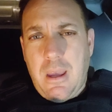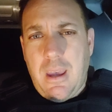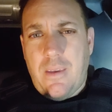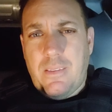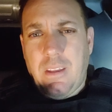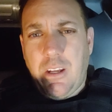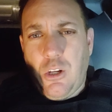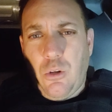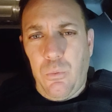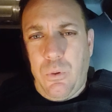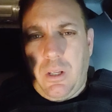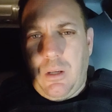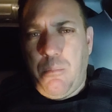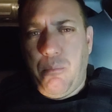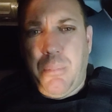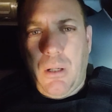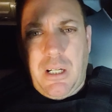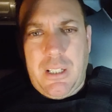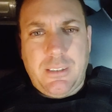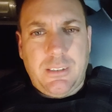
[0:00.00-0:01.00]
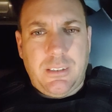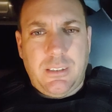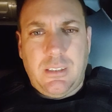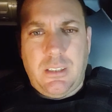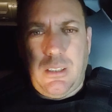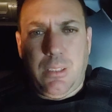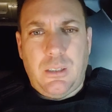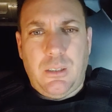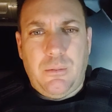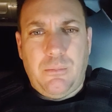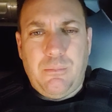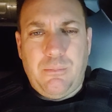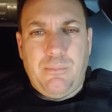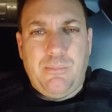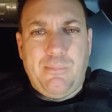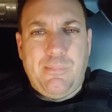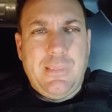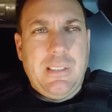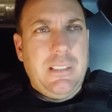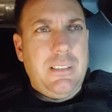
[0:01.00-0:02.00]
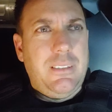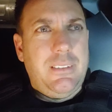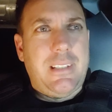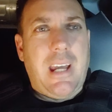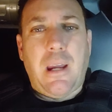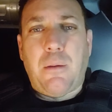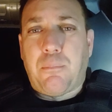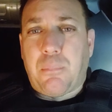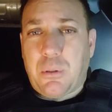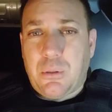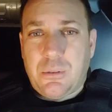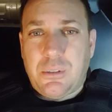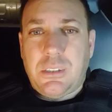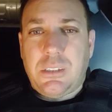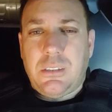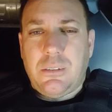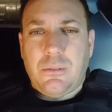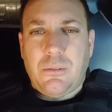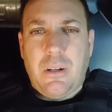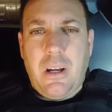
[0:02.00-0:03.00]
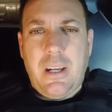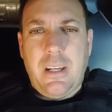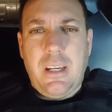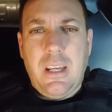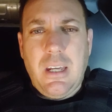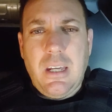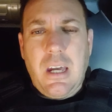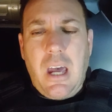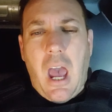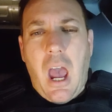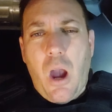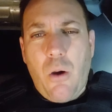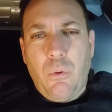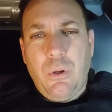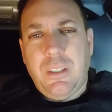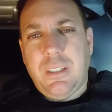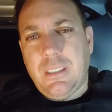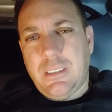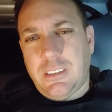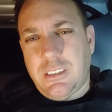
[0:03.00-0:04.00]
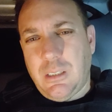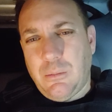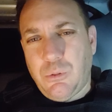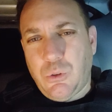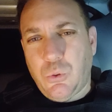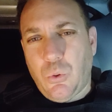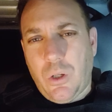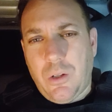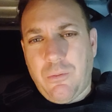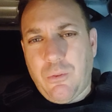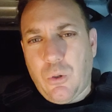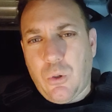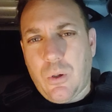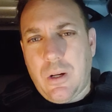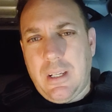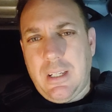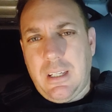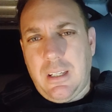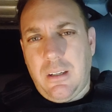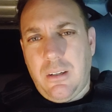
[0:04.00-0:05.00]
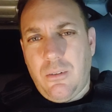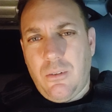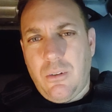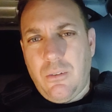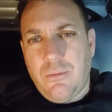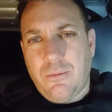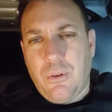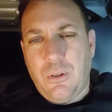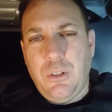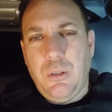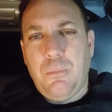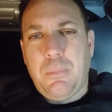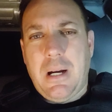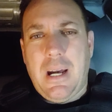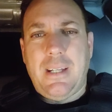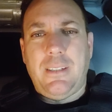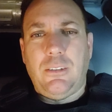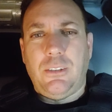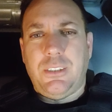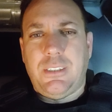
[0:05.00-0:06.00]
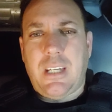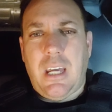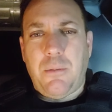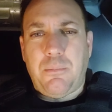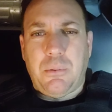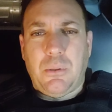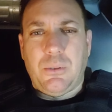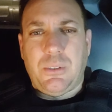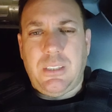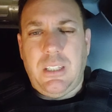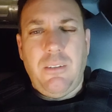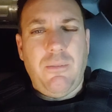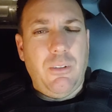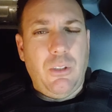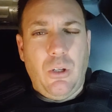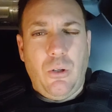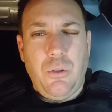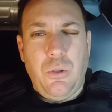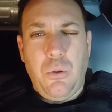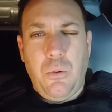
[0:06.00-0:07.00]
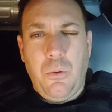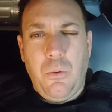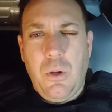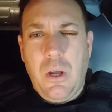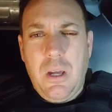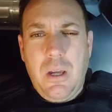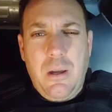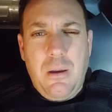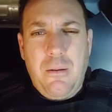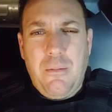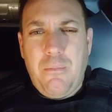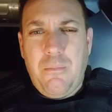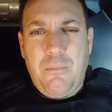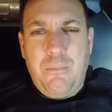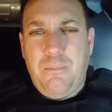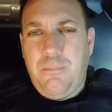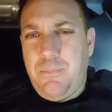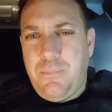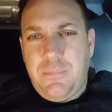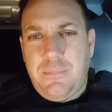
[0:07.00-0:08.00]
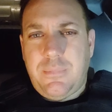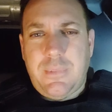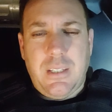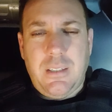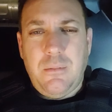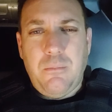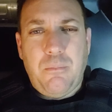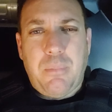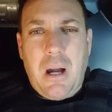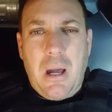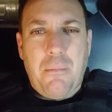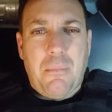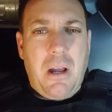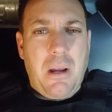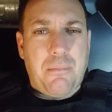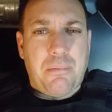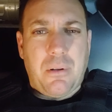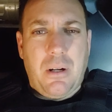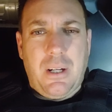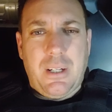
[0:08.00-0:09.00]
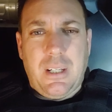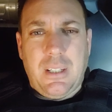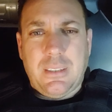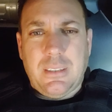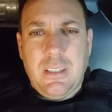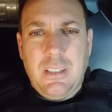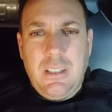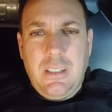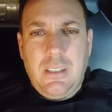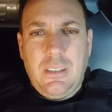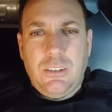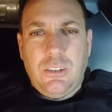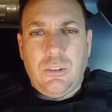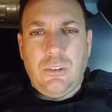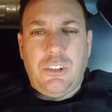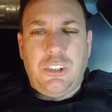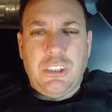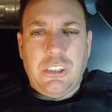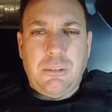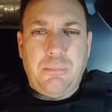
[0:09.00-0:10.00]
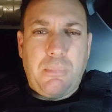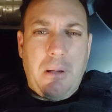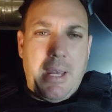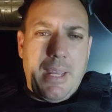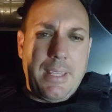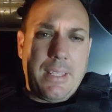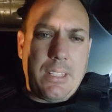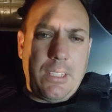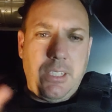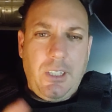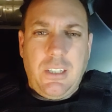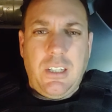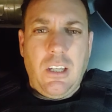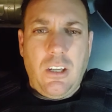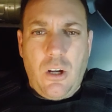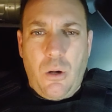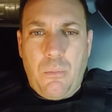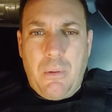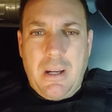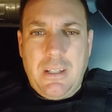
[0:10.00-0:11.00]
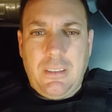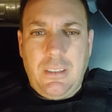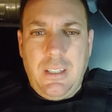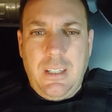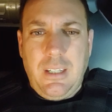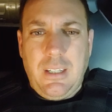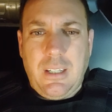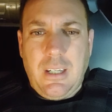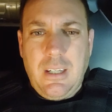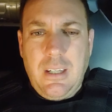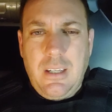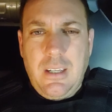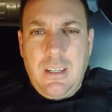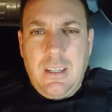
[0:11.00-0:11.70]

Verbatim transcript: and then you went and bought some diapers, right? I would get some sort of credit for you buying those diapers, even though you didn't buy my product. So just by clicking on my link,